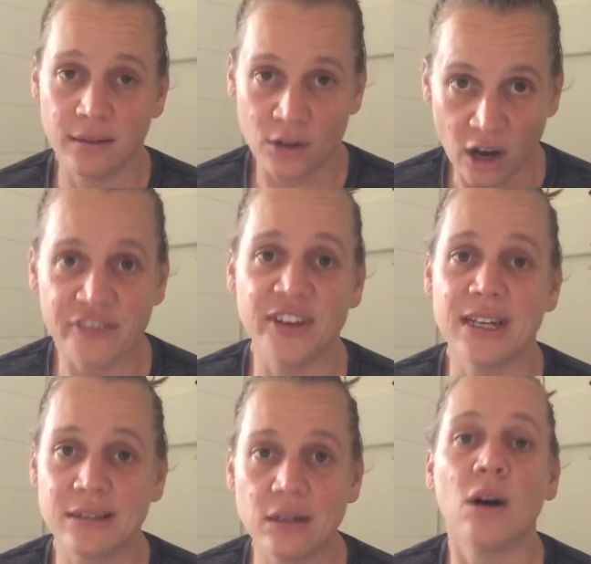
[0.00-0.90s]
Coffee
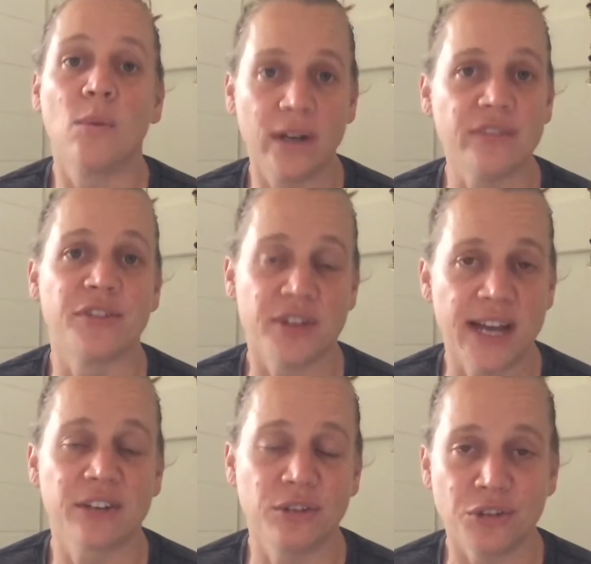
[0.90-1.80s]
is not one of your
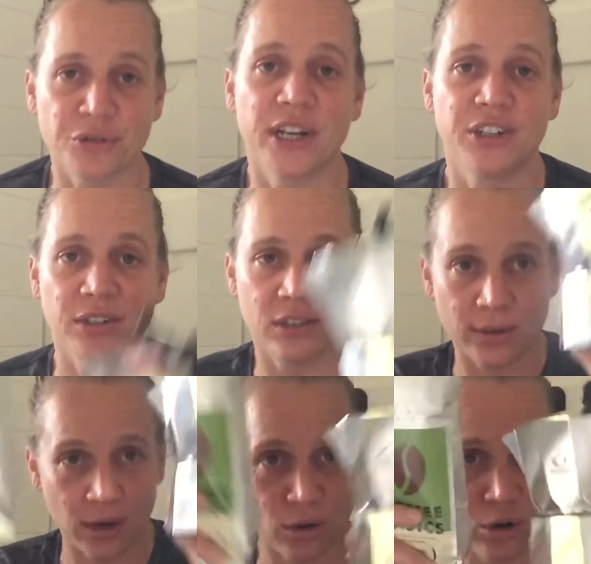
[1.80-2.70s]
national treasures,
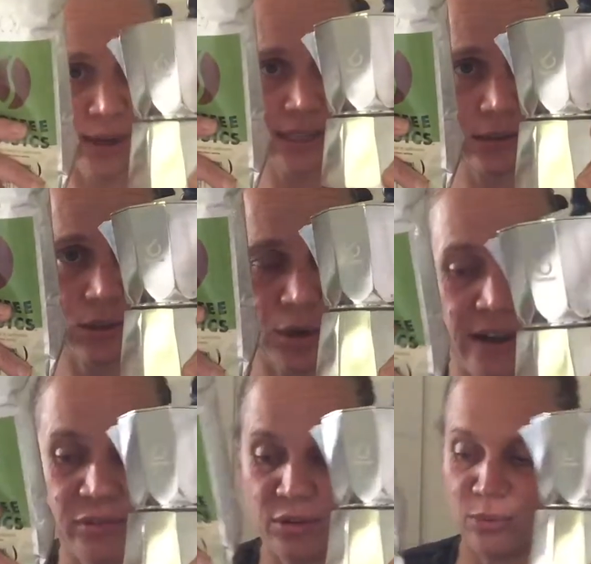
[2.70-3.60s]
so I always
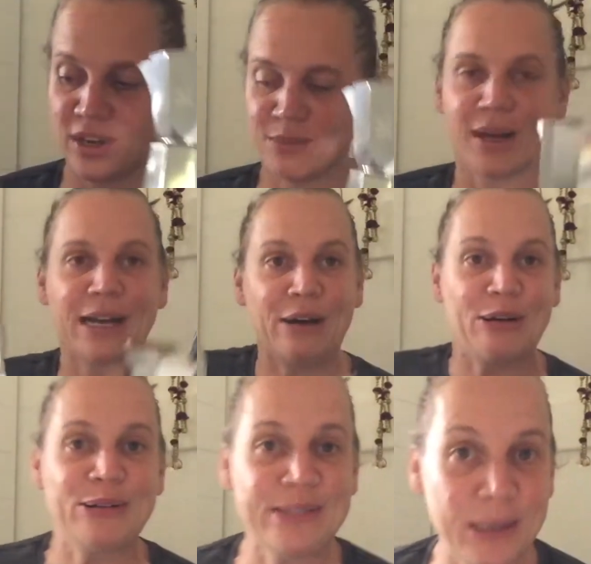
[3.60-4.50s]
travel with my
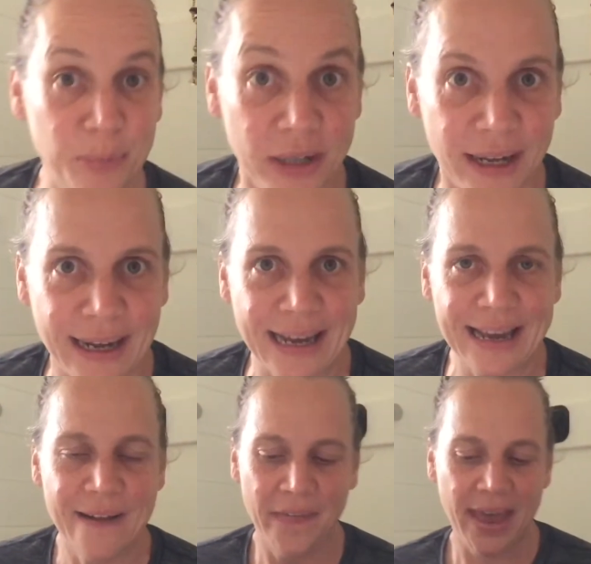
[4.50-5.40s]
own
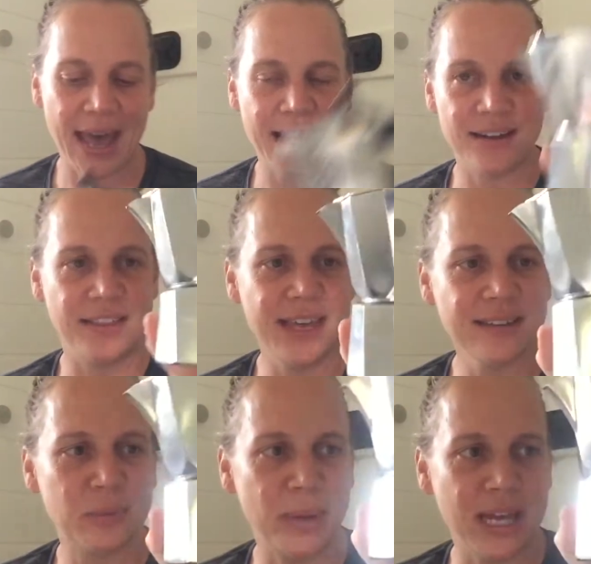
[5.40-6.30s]
supply. And
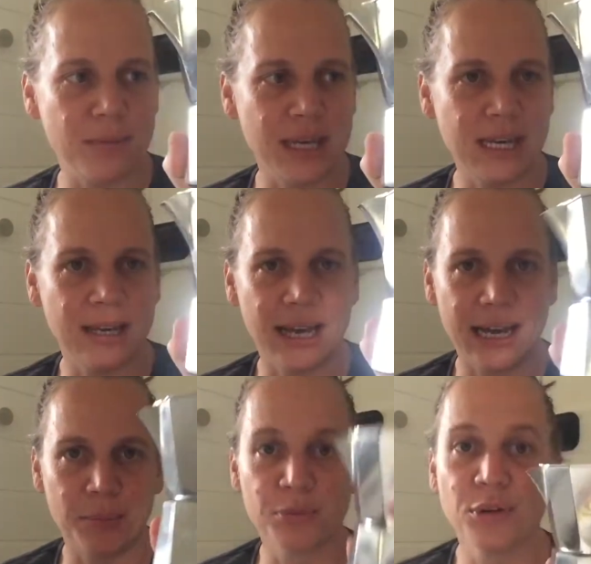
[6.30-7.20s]
this baby
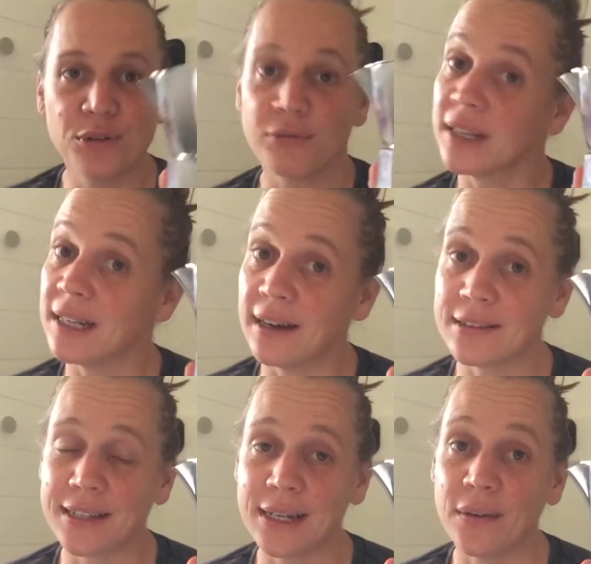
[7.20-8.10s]
brews really
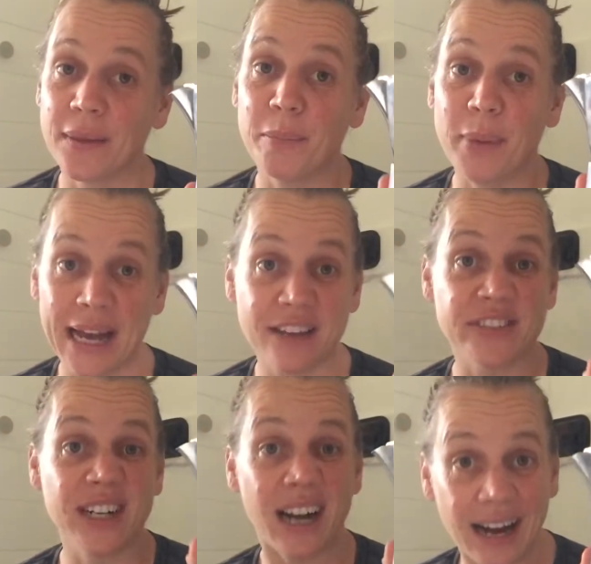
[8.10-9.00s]
nicely on the back
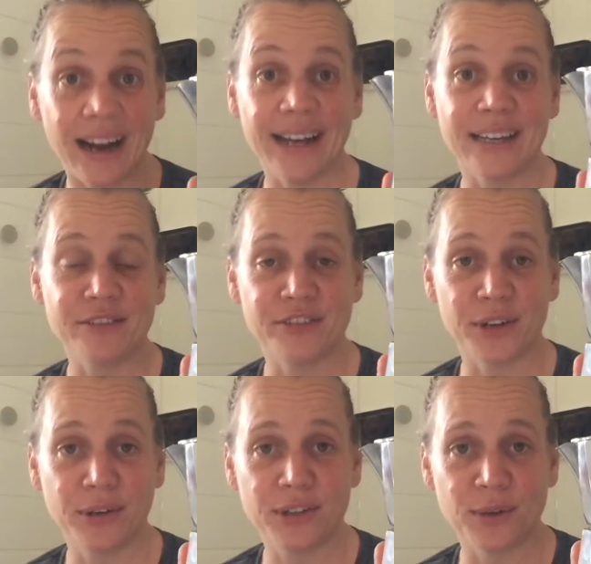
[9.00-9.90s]
of an iron,
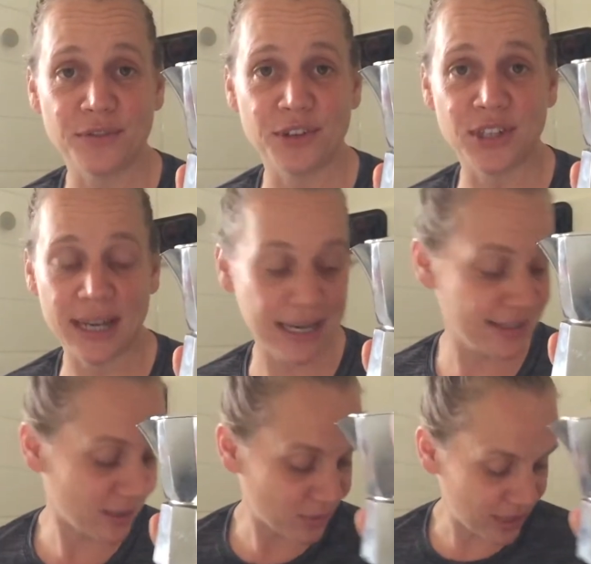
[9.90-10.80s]
folks. So if you're staying
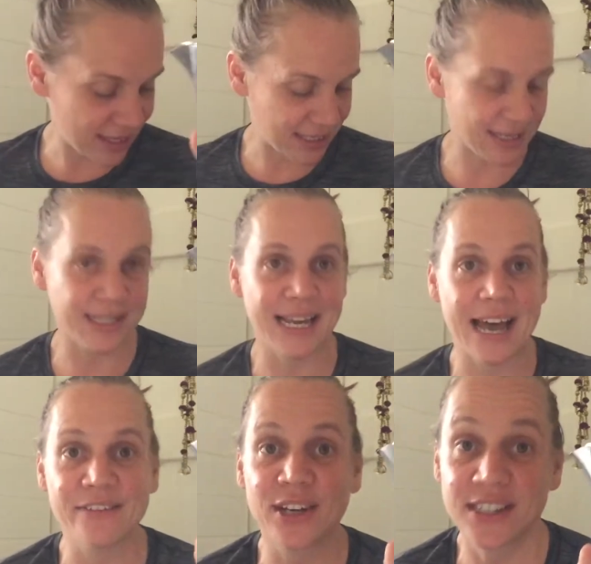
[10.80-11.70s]
somewhere that doesn't
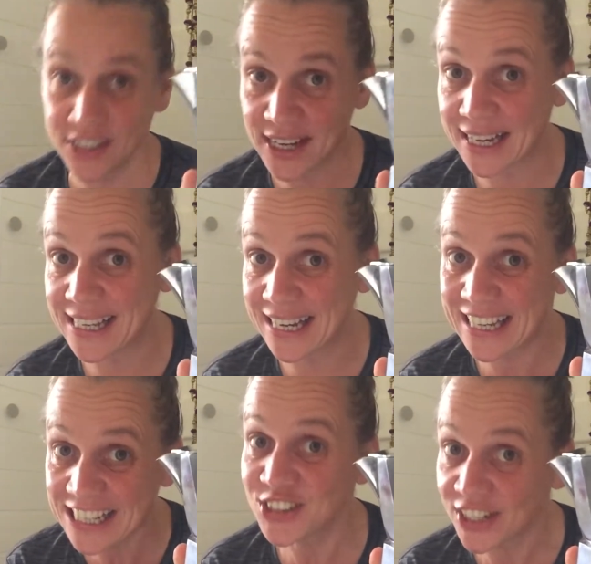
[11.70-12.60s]
have a
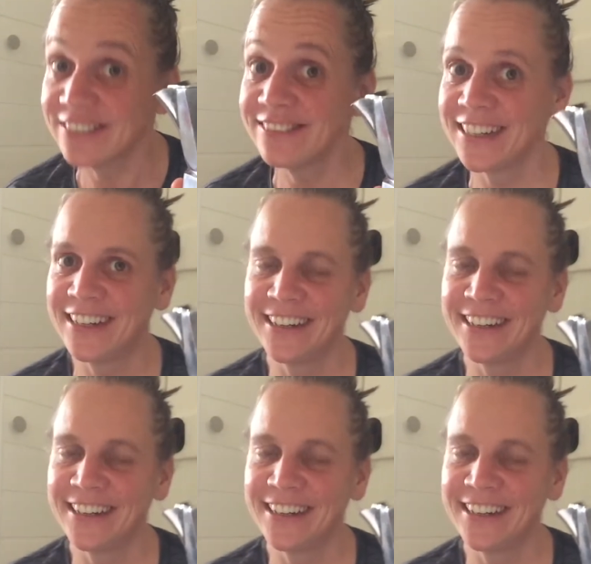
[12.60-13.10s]
kitchen,